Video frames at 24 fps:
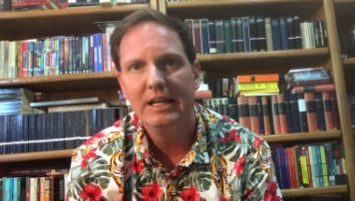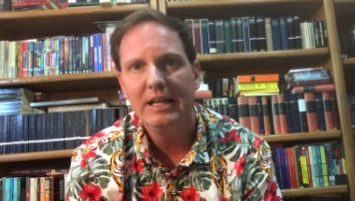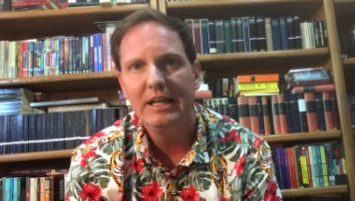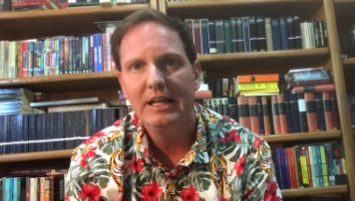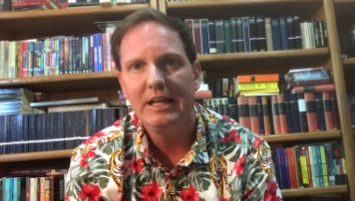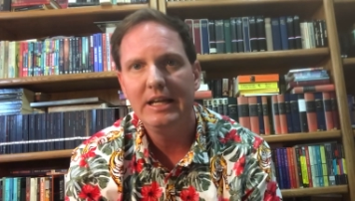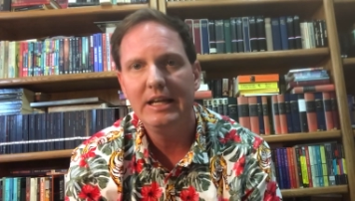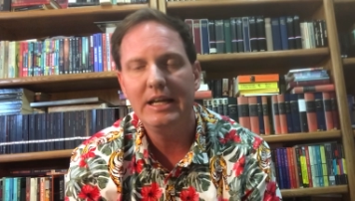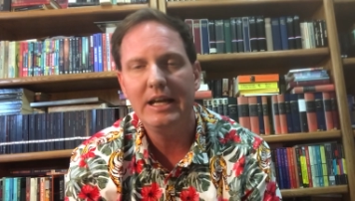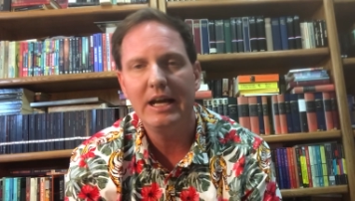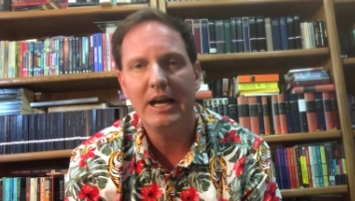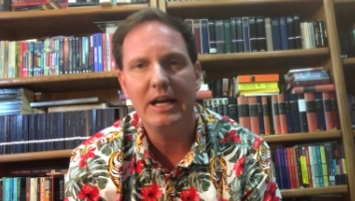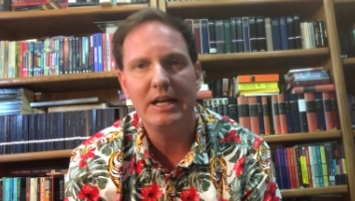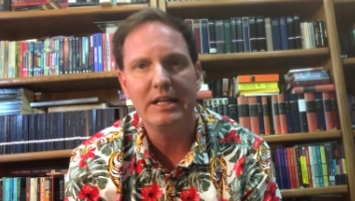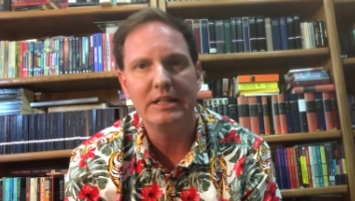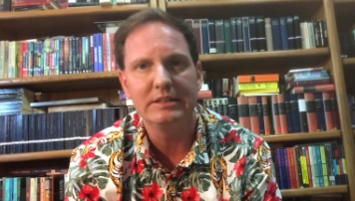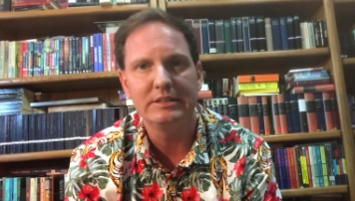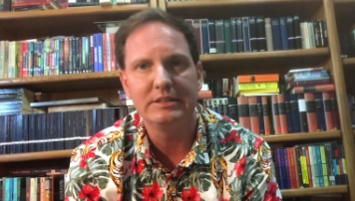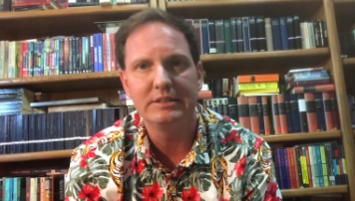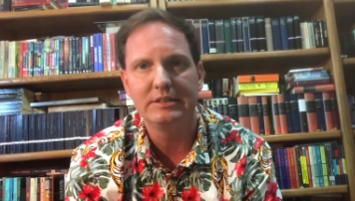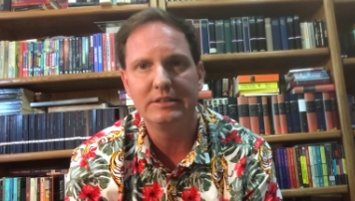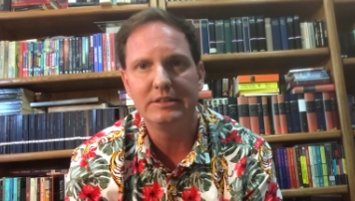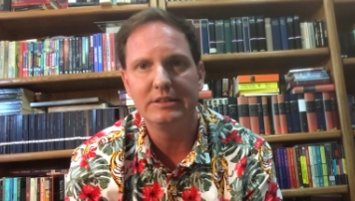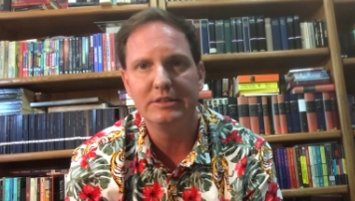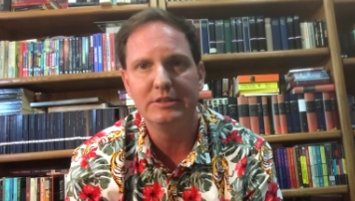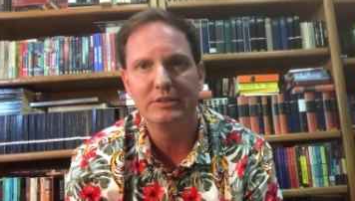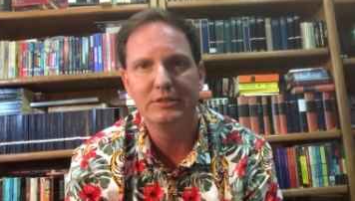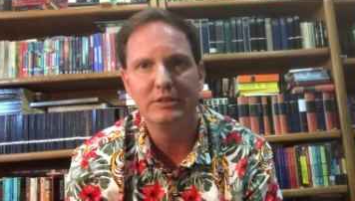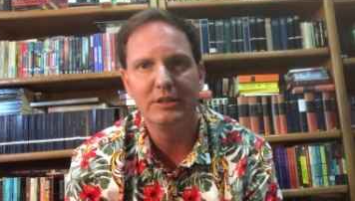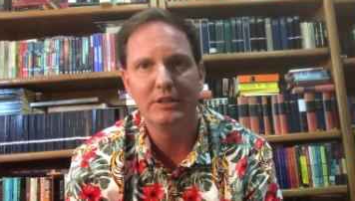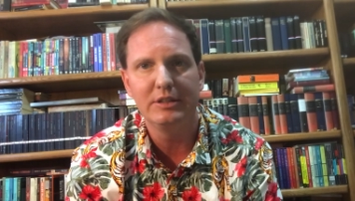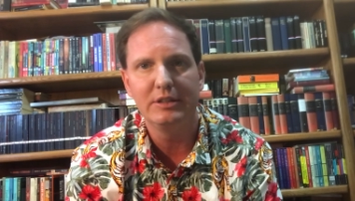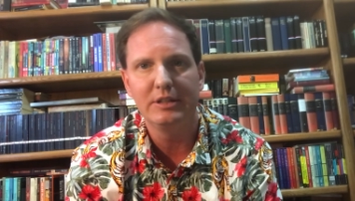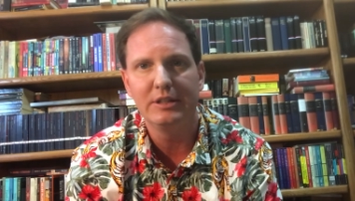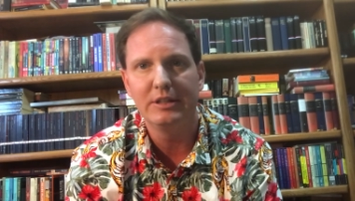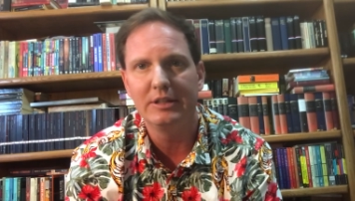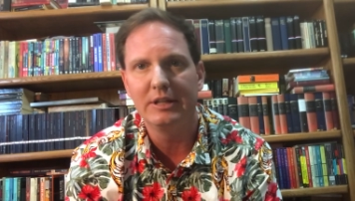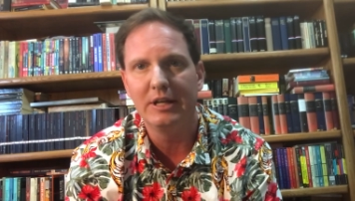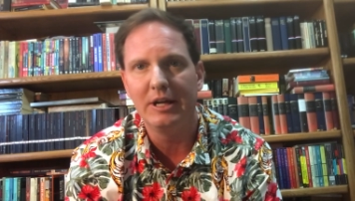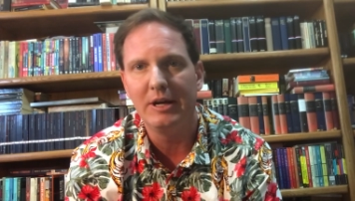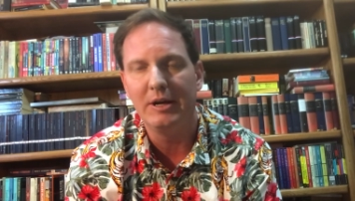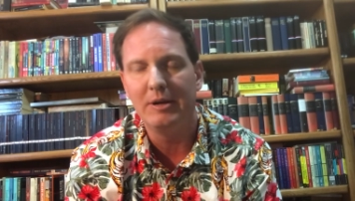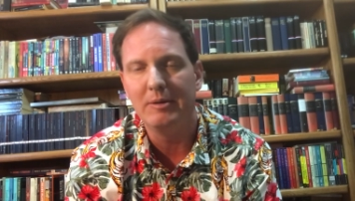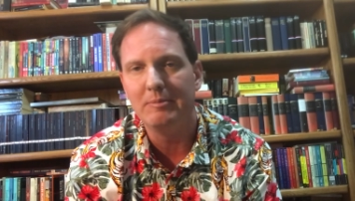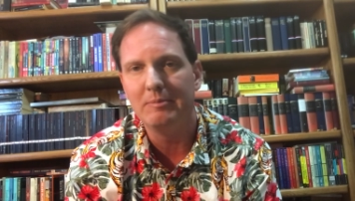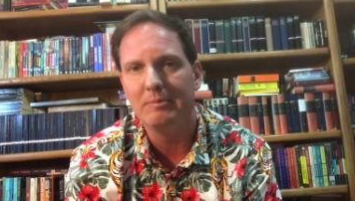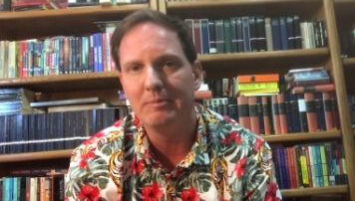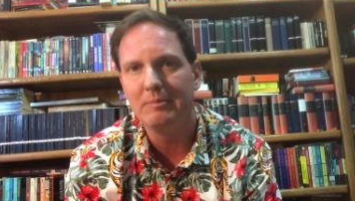He has this, the,
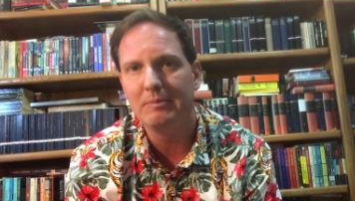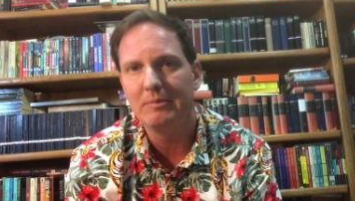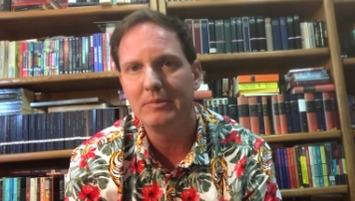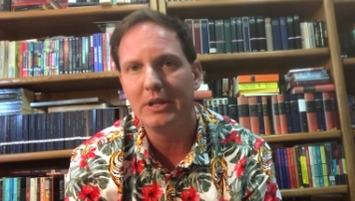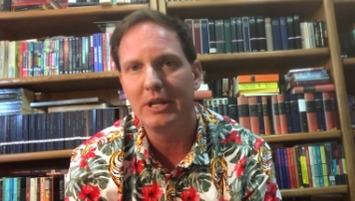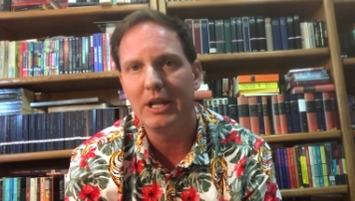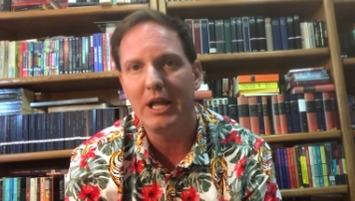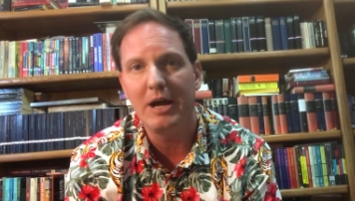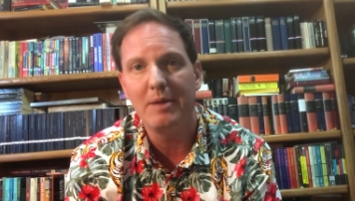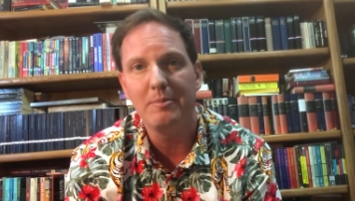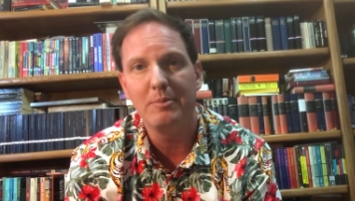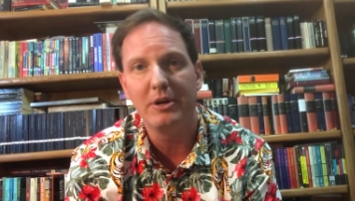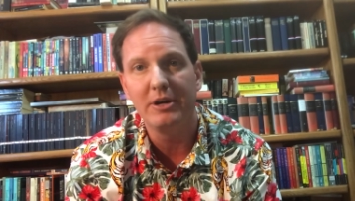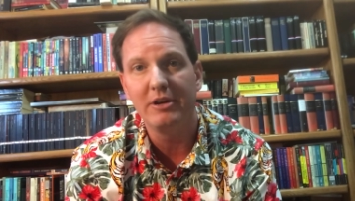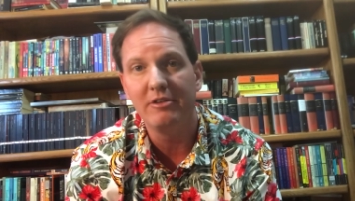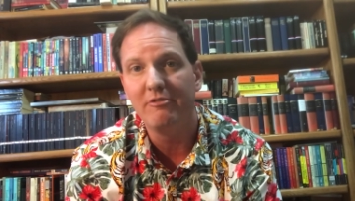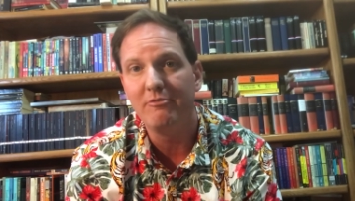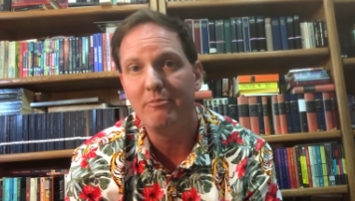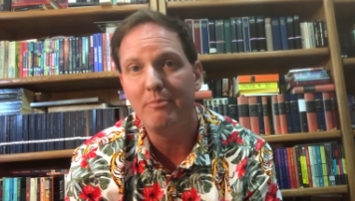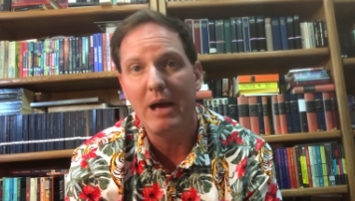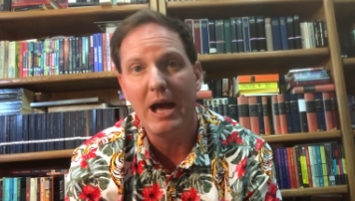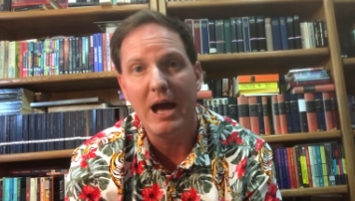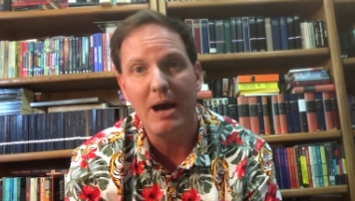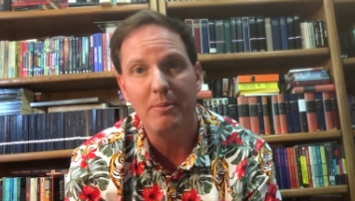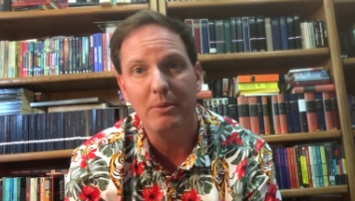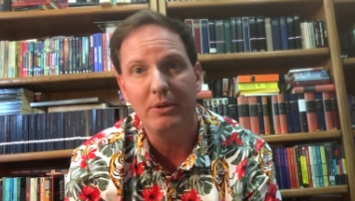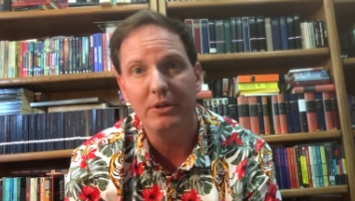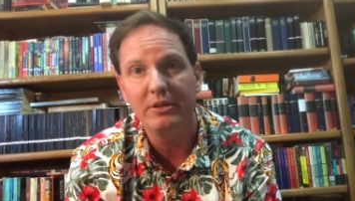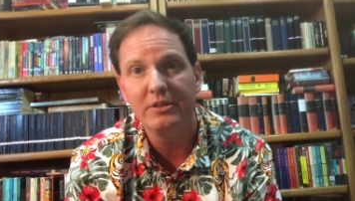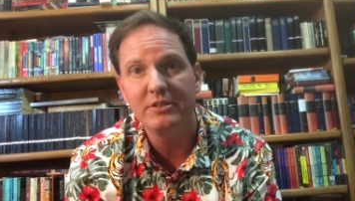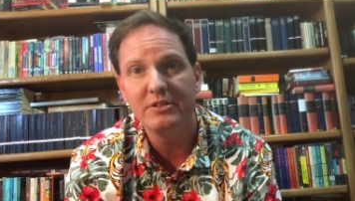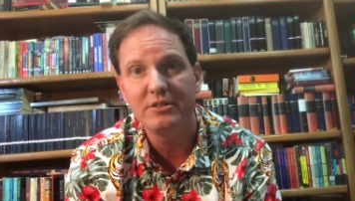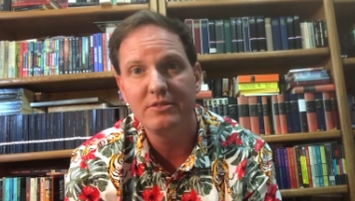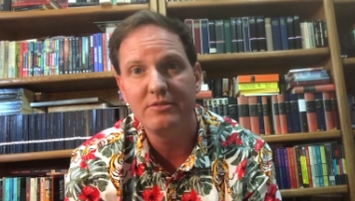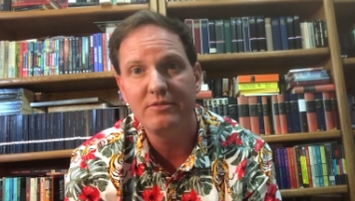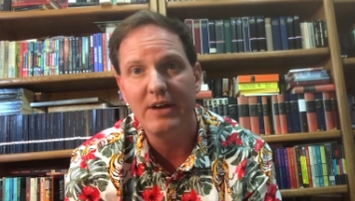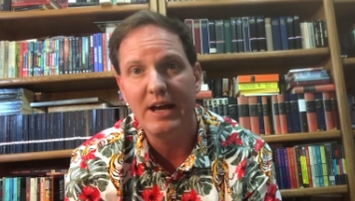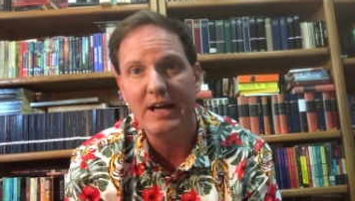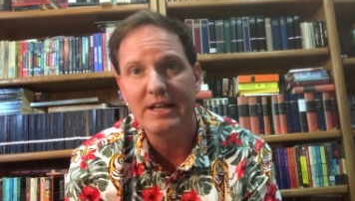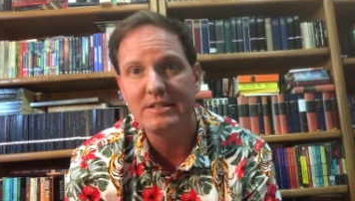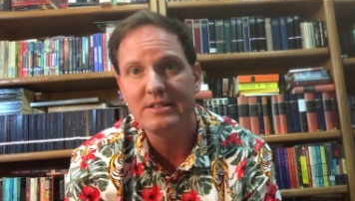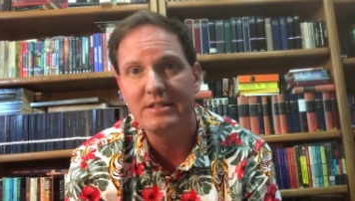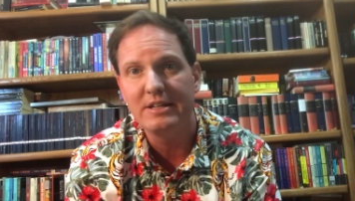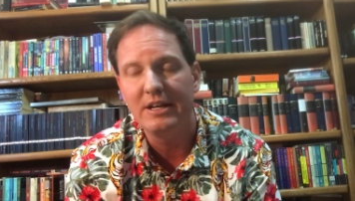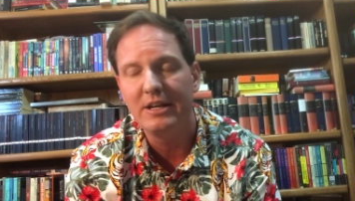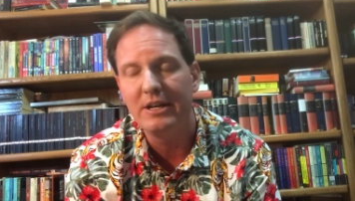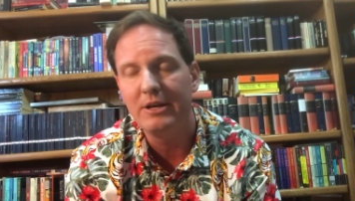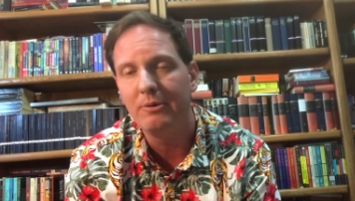um, the Library of Babel is a
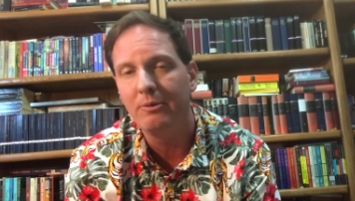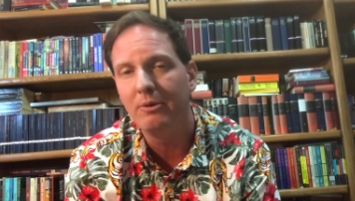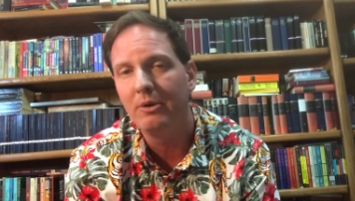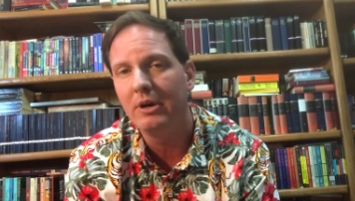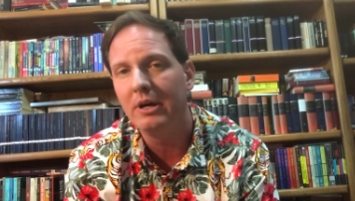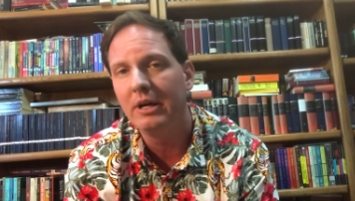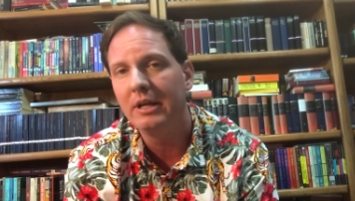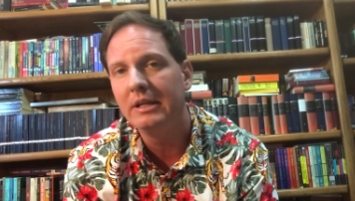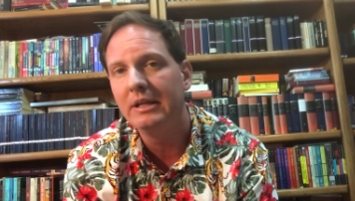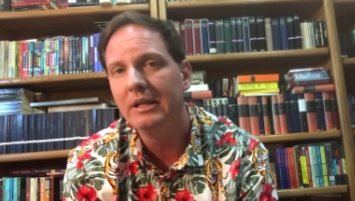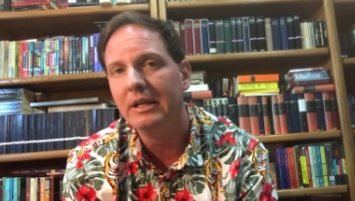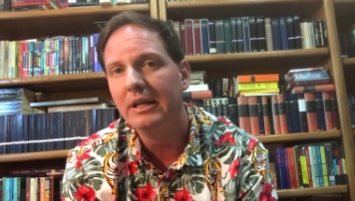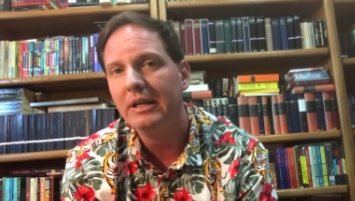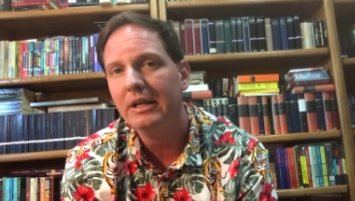fascinating one.